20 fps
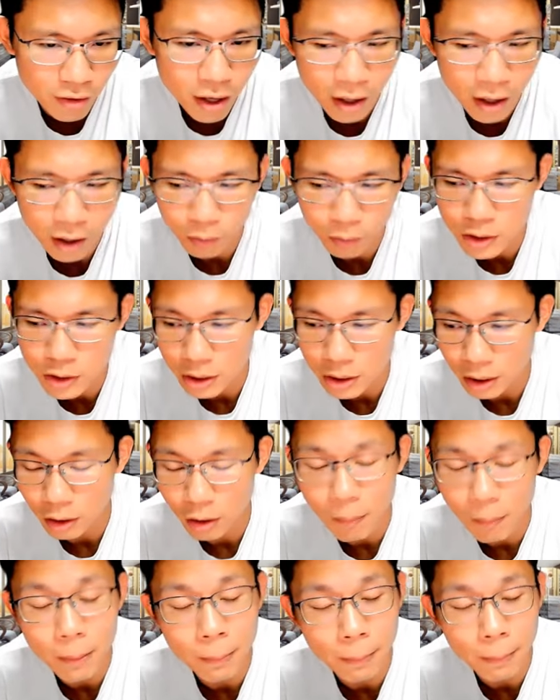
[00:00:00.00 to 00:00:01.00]
which a
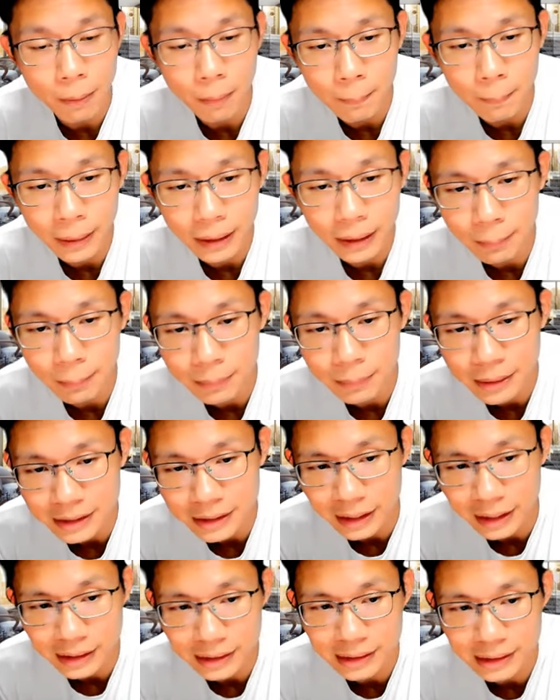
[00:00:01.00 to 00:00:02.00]
lot of people make the
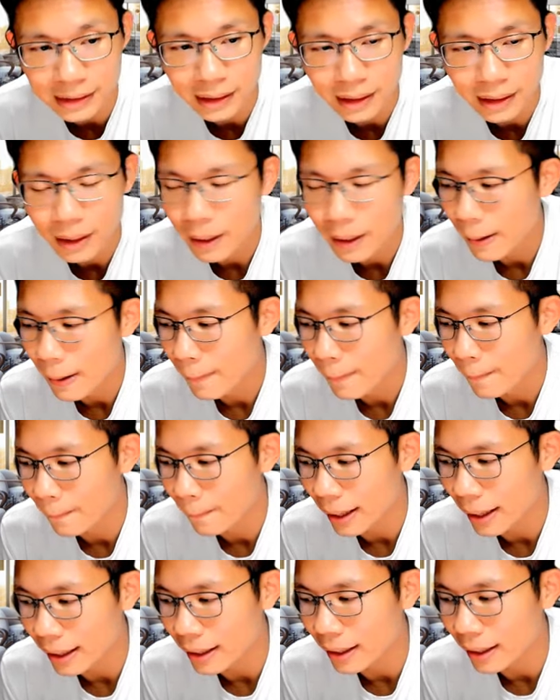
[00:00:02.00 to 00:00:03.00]
mistakes.
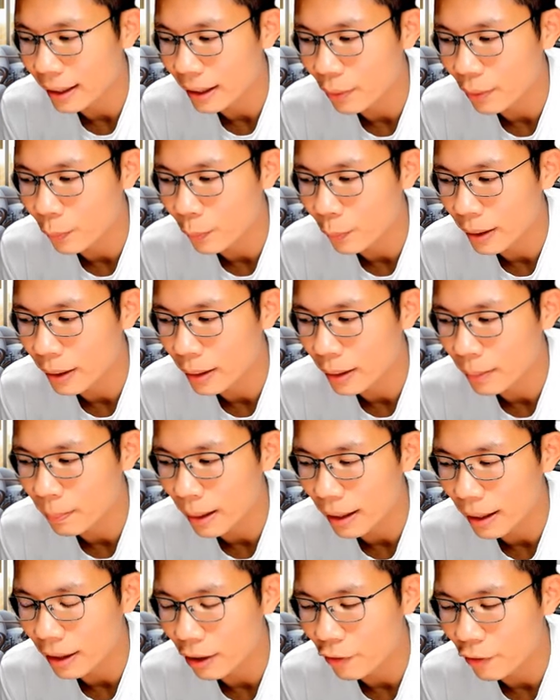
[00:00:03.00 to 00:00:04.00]
But
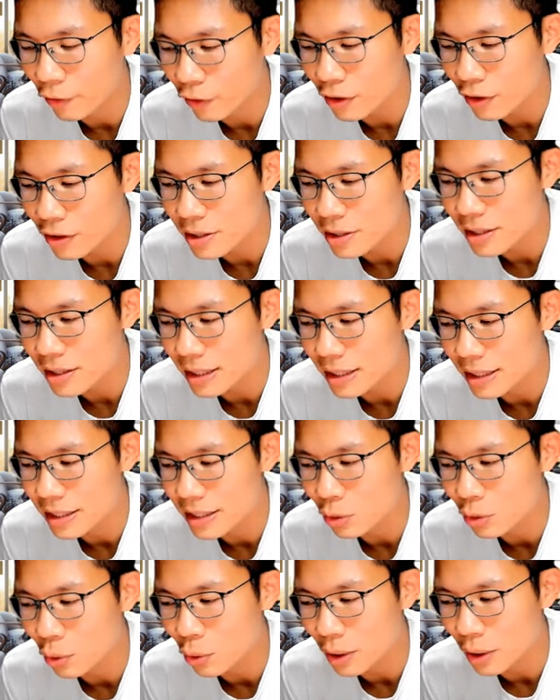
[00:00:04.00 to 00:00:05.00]
of course
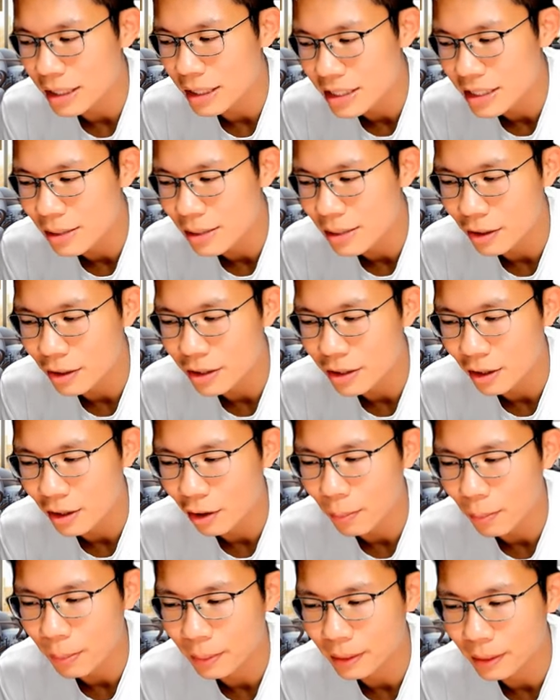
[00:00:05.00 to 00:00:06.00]
it's not easy because a
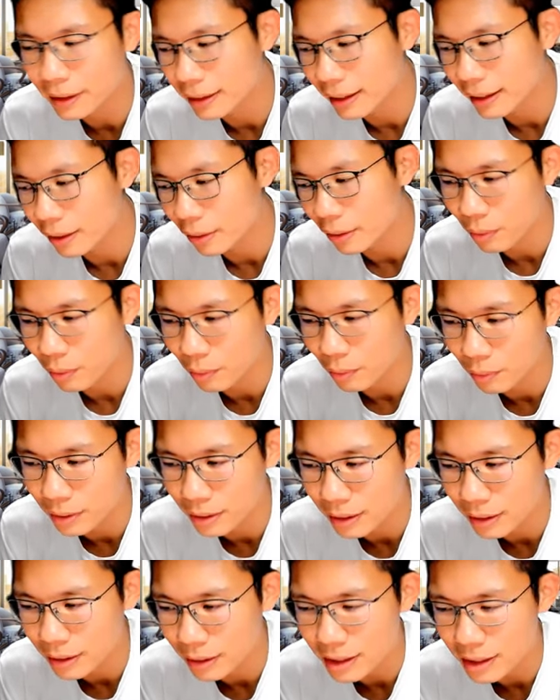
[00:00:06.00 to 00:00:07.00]
lot of people think that
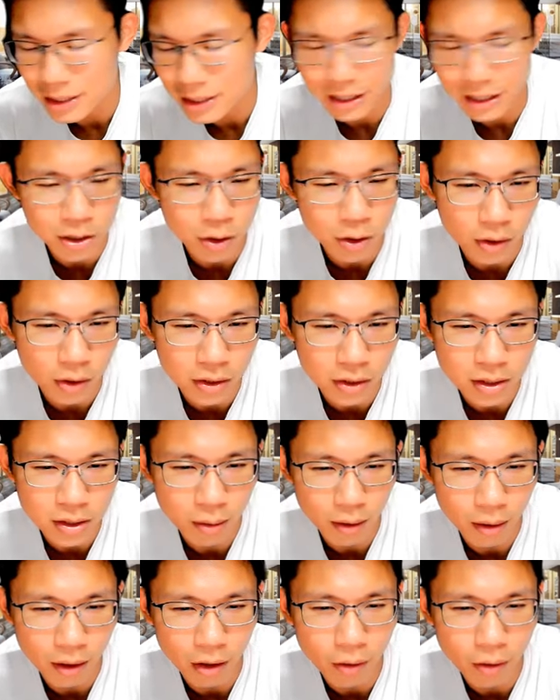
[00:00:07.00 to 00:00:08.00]
it's like stocks.
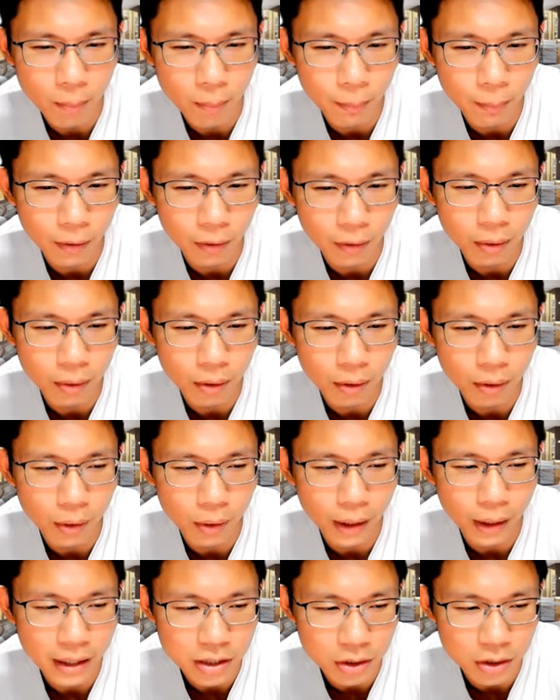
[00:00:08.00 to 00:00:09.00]
A lot of people look
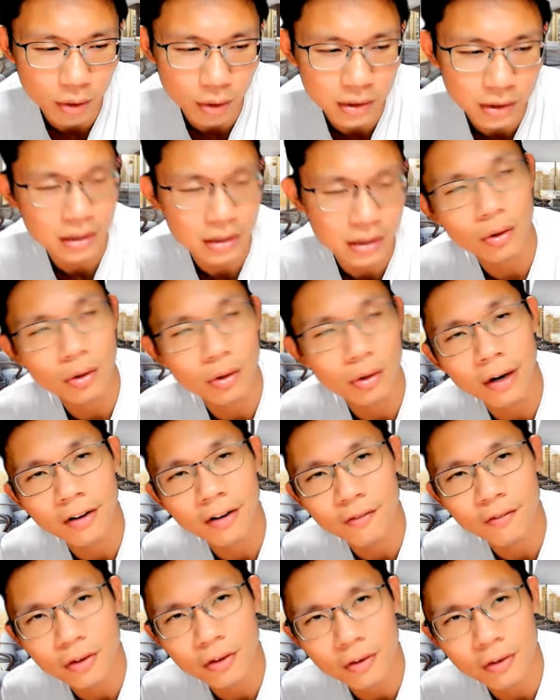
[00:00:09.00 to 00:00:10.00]
at stocks, they look at
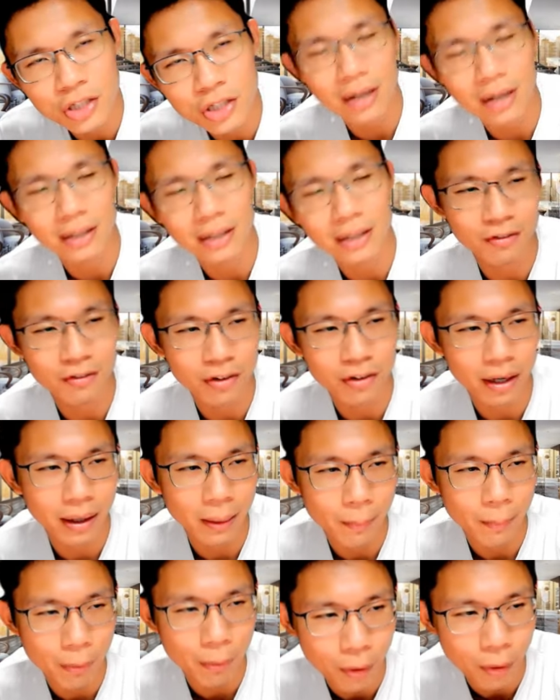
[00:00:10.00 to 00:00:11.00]
review charts, they feel like
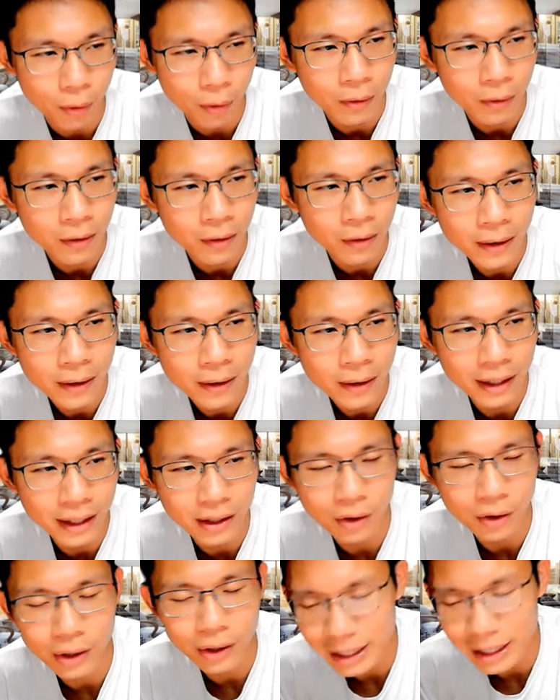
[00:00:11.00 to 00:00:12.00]
they're pro, and
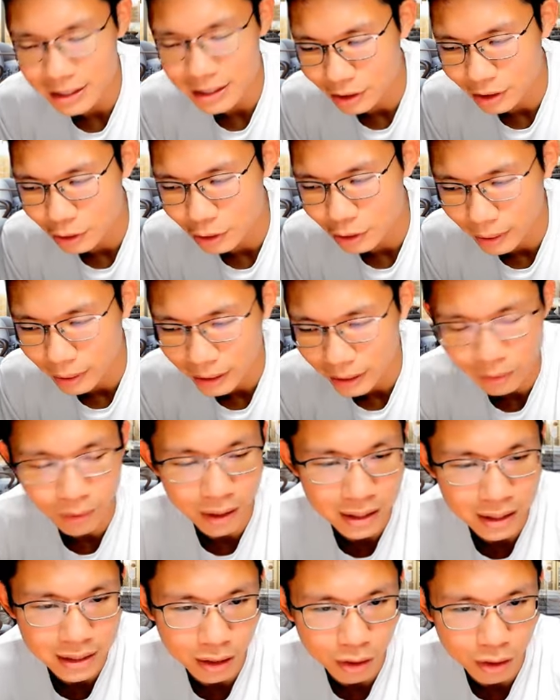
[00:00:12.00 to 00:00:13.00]
then go and execute and they
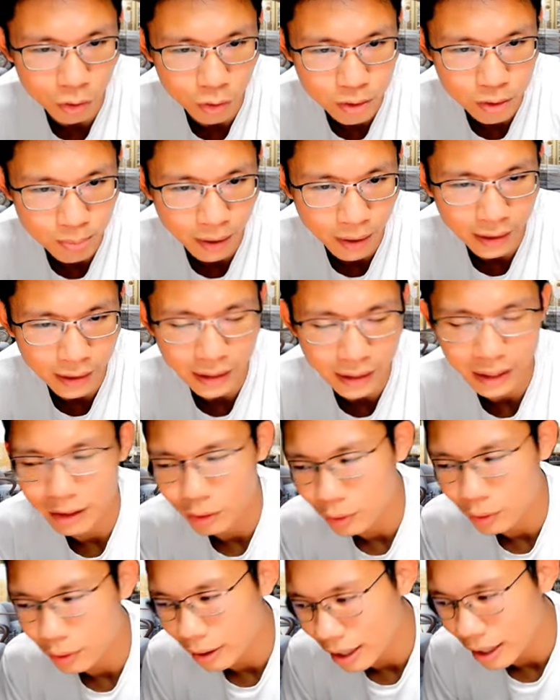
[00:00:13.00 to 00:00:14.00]
realize that they lose money and
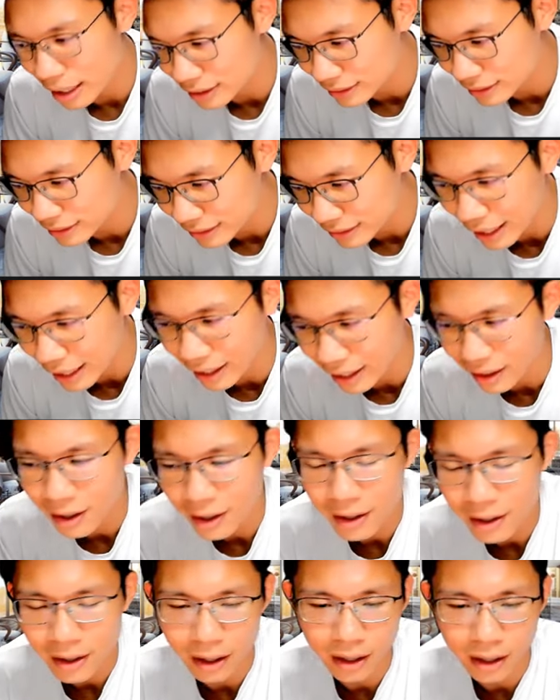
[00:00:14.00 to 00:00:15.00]
don't understand.
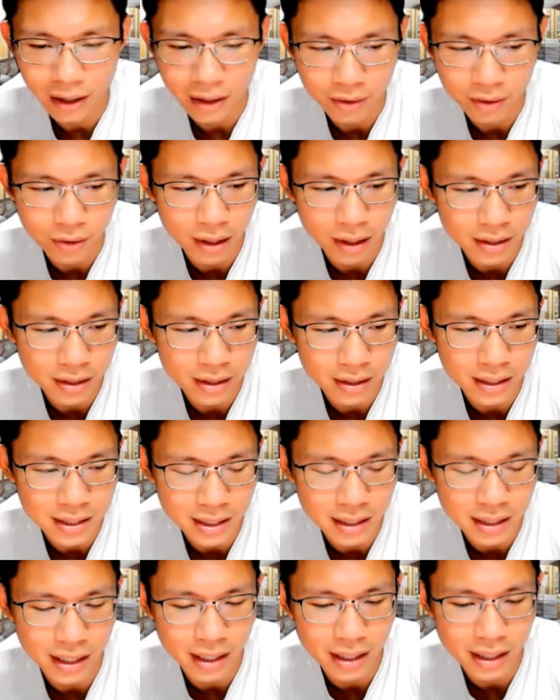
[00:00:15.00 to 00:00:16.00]
And
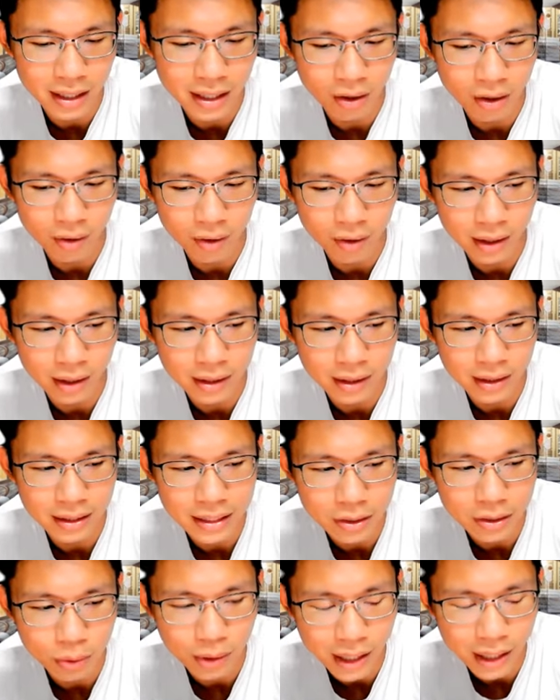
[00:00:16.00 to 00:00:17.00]
yesterday, or rather
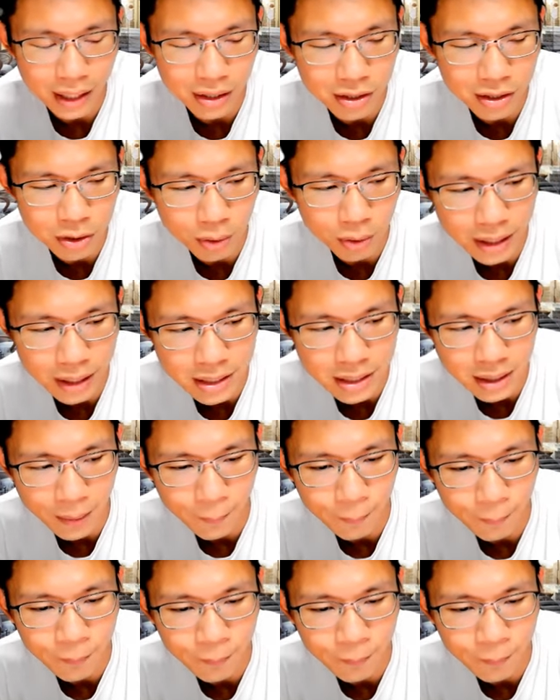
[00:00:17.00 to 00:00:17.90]
today, I just look at some